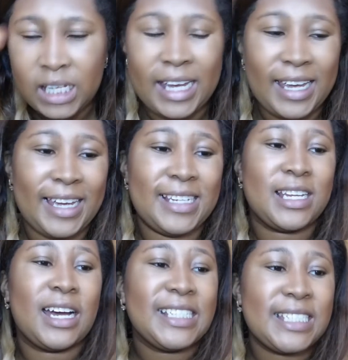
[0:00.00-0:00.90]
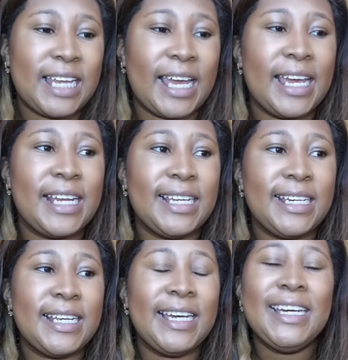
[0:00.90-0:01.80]
It is, I'd
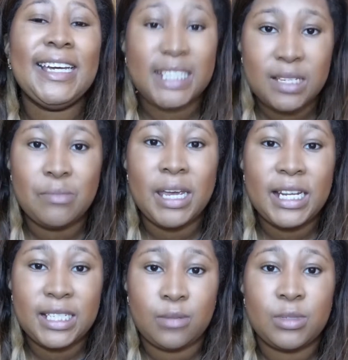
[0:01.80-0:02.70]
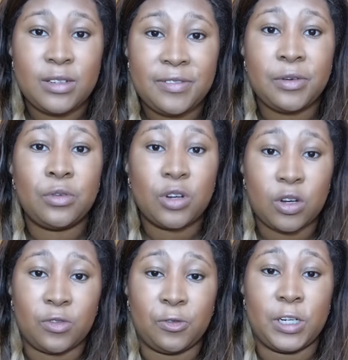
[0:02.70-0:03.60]
say it's medium to full
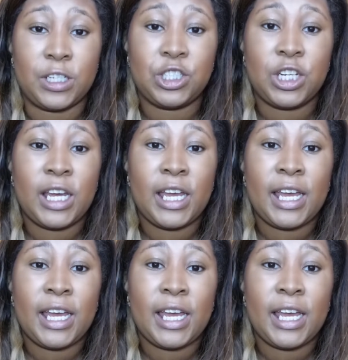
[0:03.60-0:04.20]
coverage.